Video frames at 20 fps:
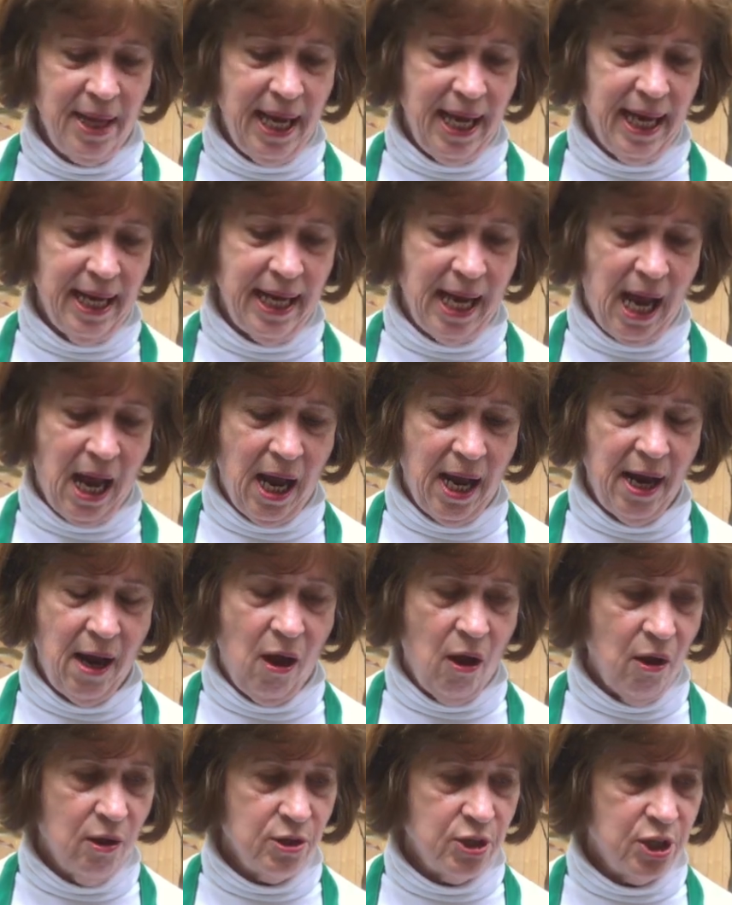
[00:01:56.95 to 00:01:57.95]
and I
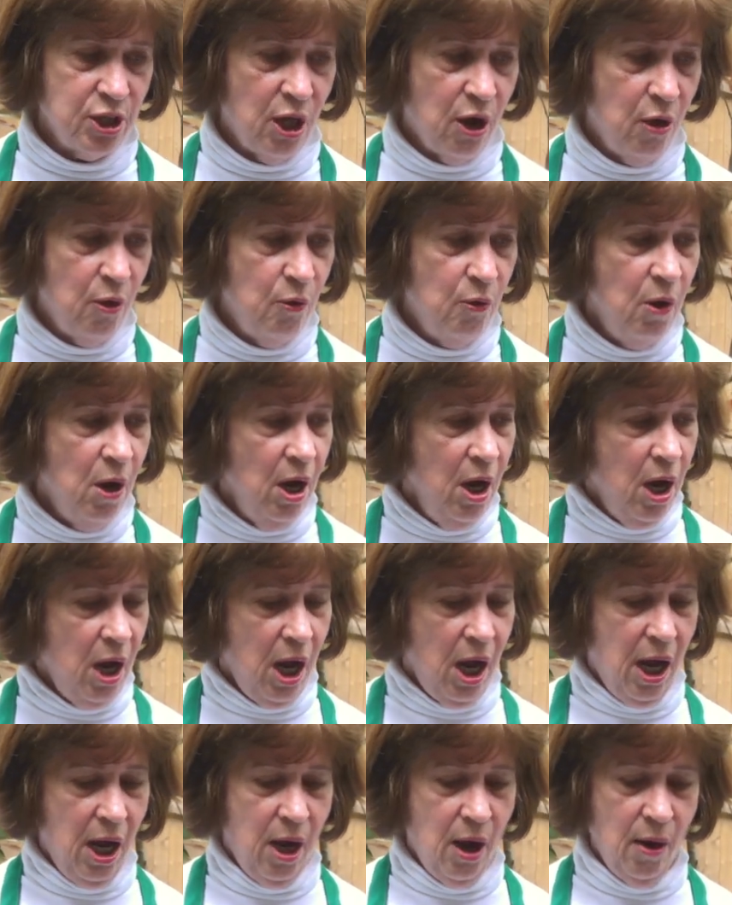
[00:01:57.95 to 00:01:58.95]
also
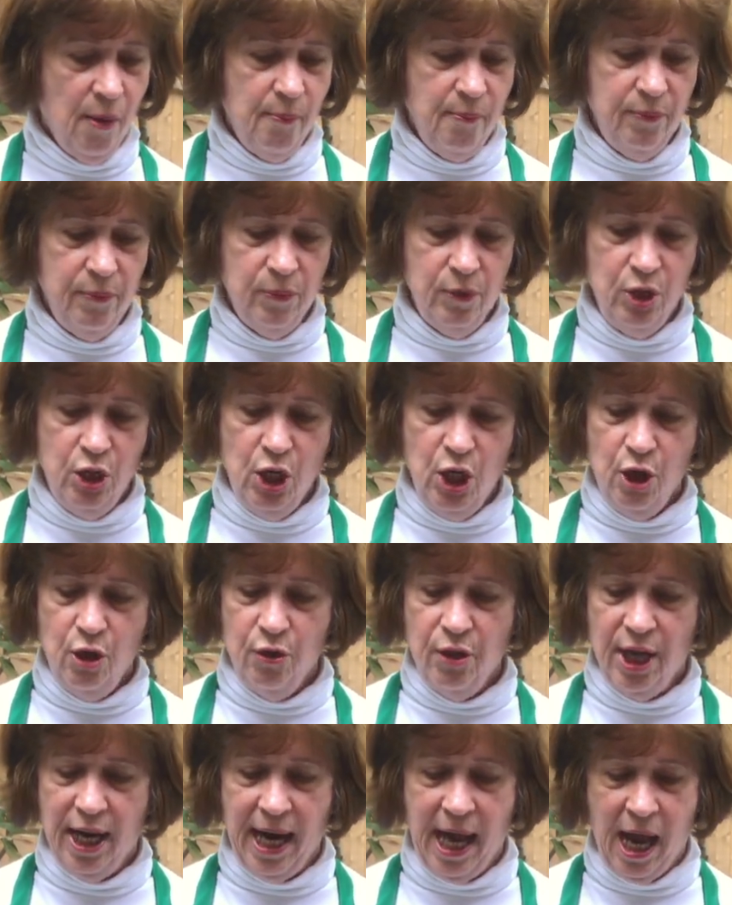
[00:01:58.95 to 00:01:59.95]

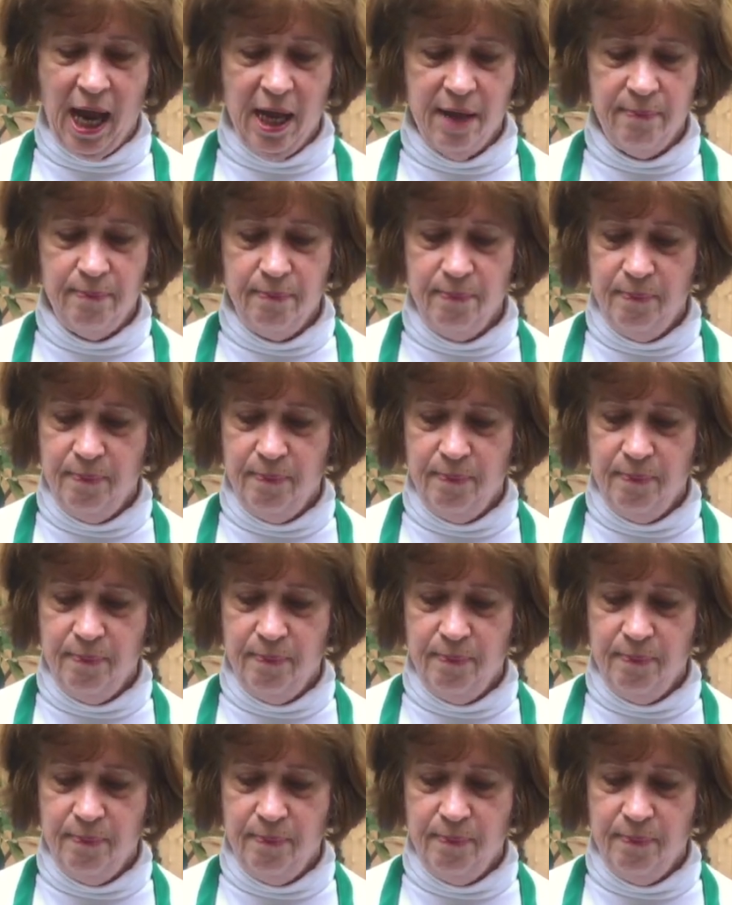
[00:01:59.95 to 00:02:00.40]
knew that I